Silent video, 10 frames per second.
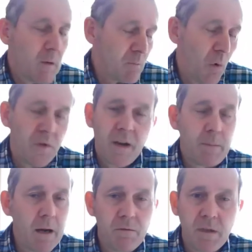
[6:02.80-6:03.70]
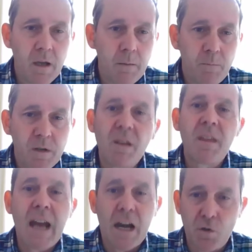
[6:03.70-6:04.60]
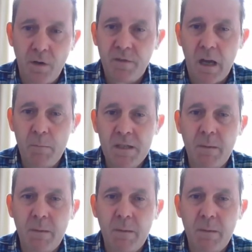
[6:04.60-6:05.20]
than about the natural environment.